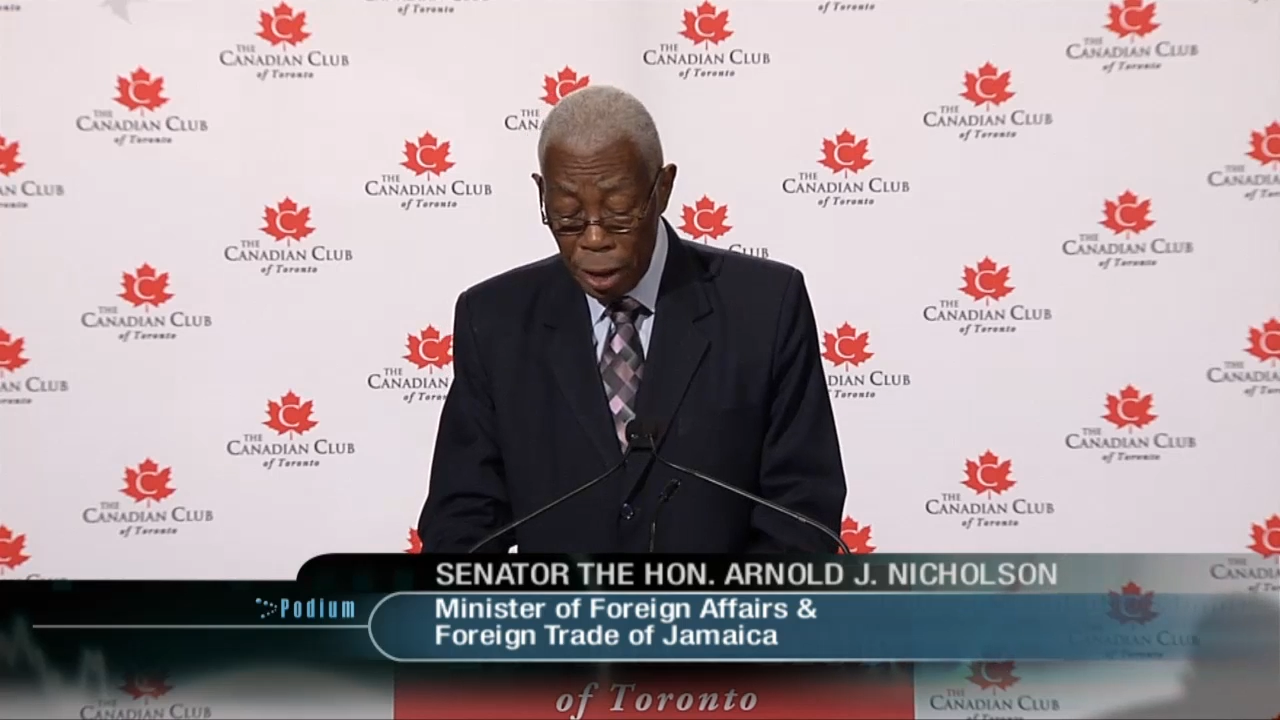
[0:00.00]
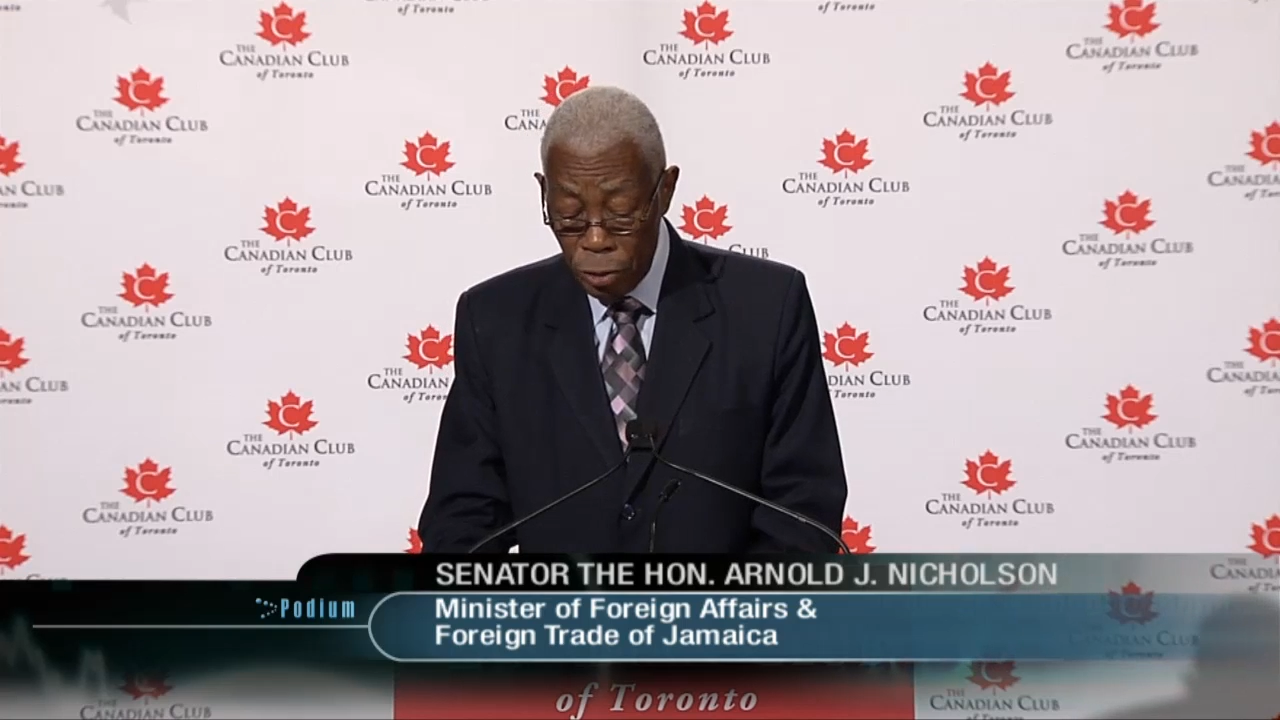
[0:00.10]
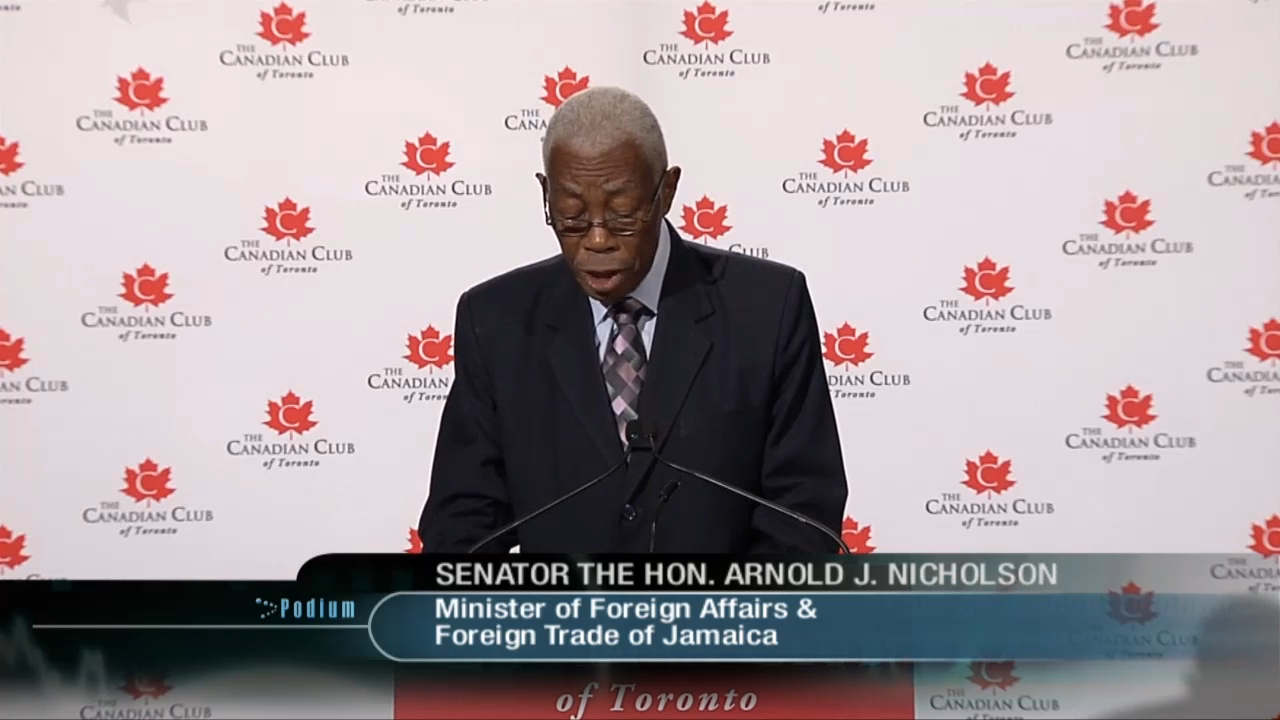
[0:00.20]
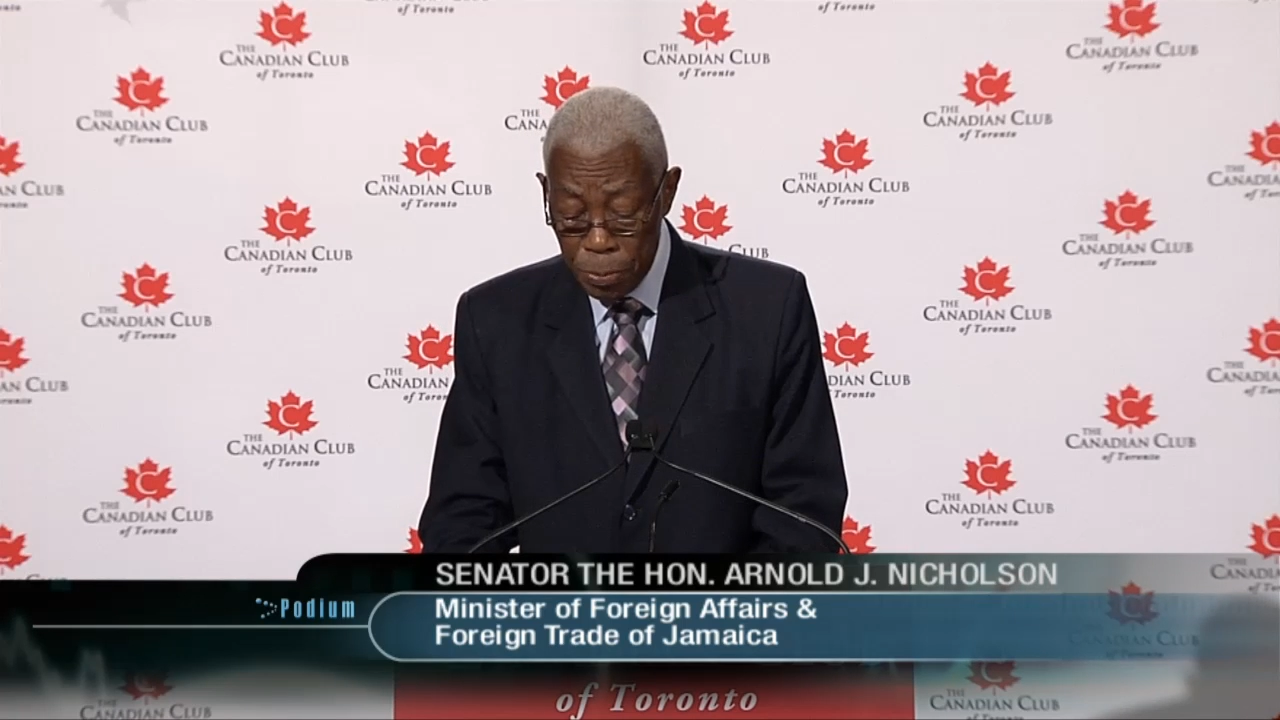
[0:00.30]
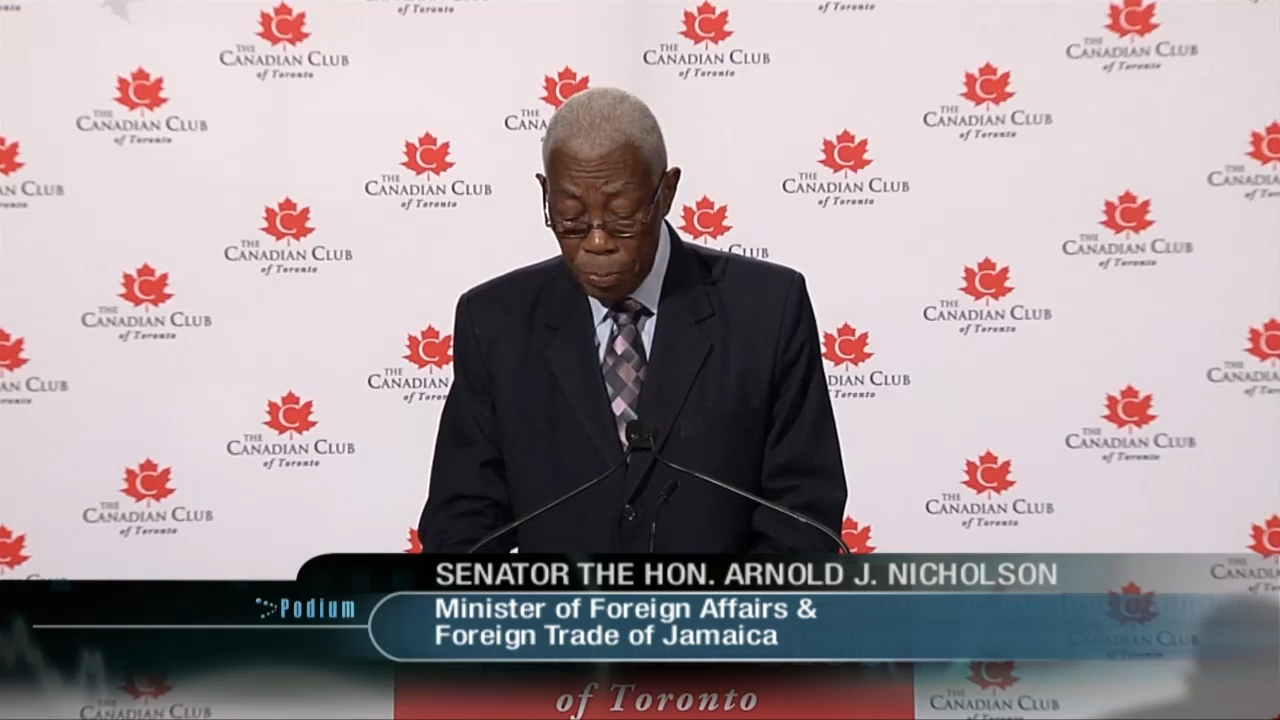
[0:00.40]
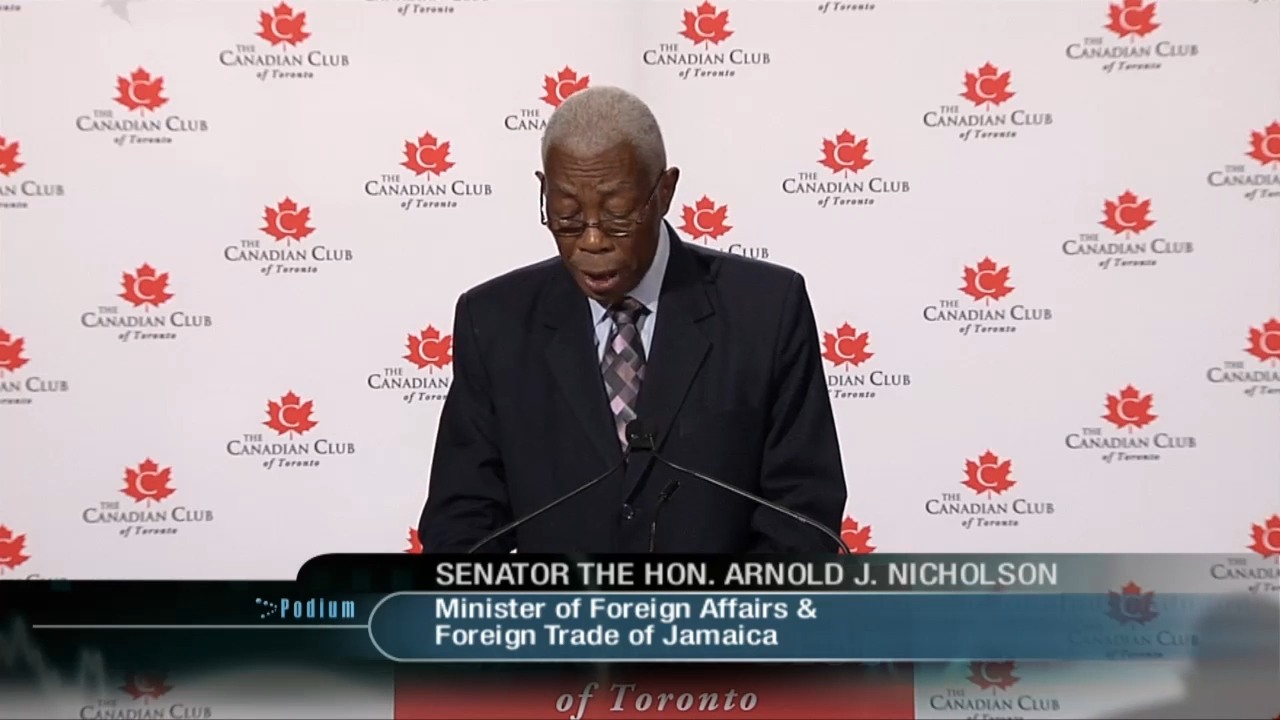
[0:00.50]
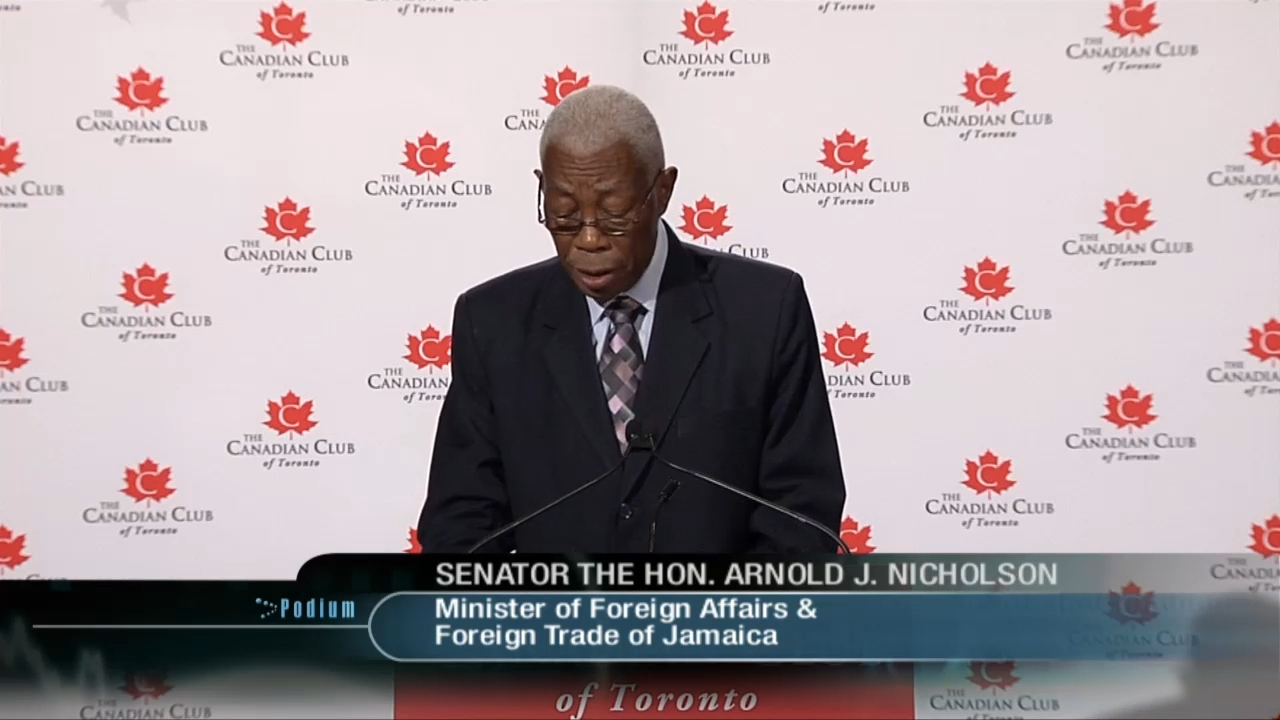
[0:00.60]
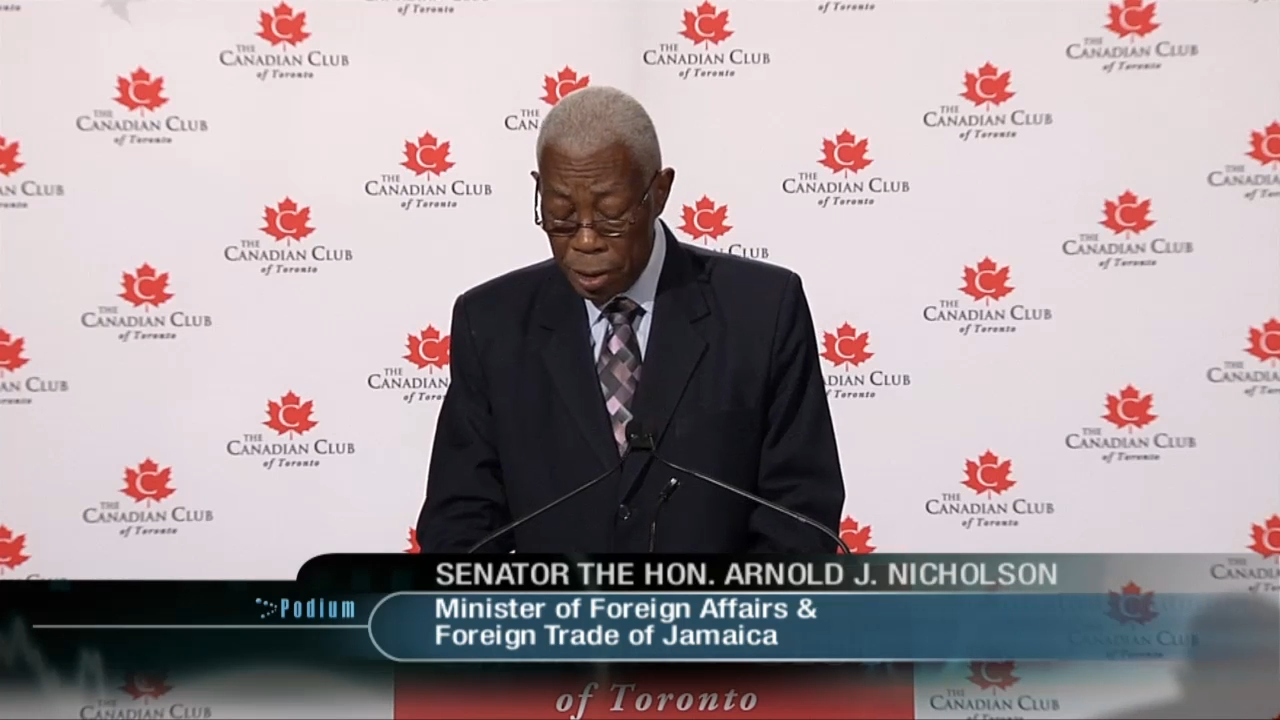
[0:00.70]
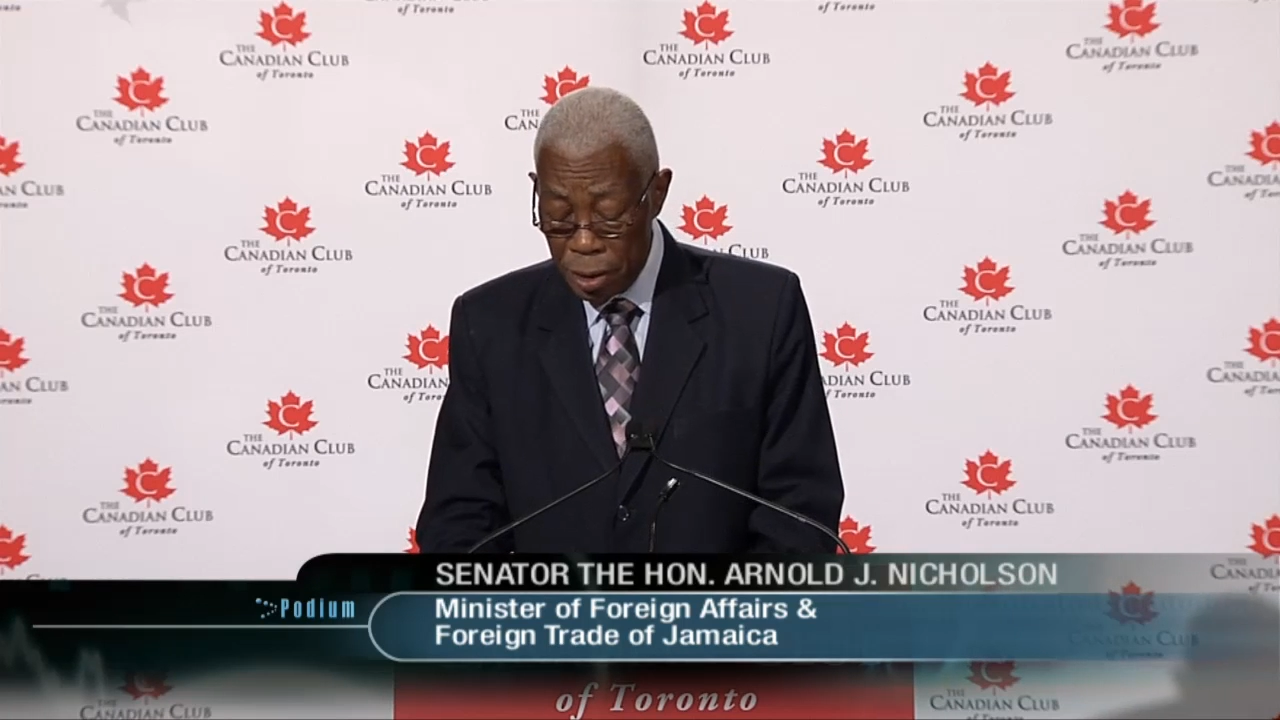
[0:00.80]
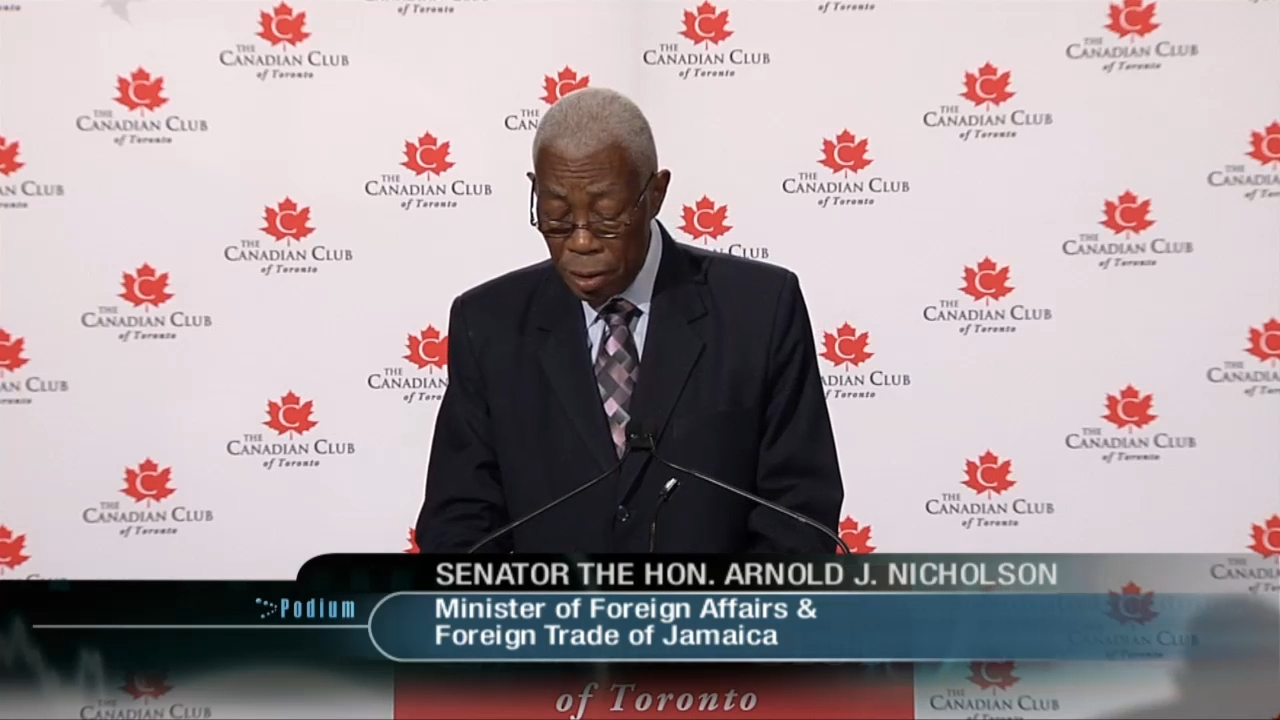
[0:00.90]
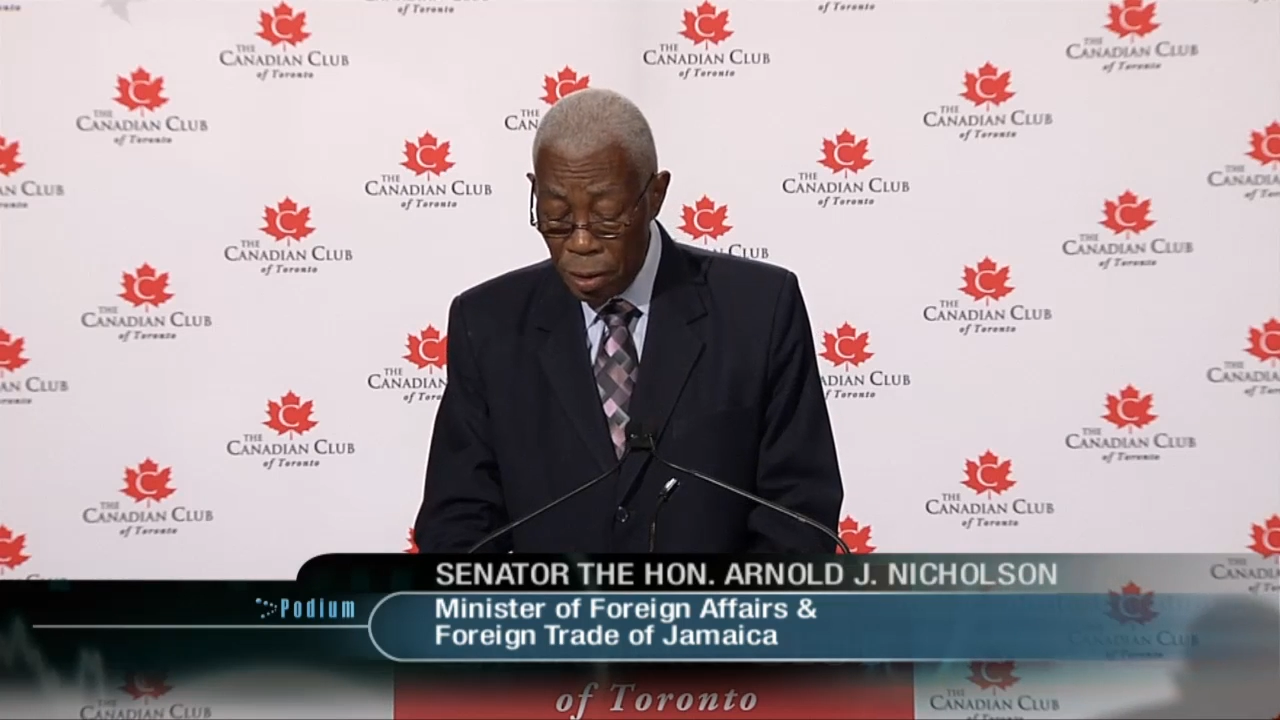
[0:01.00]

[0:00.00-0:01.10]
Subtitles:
respects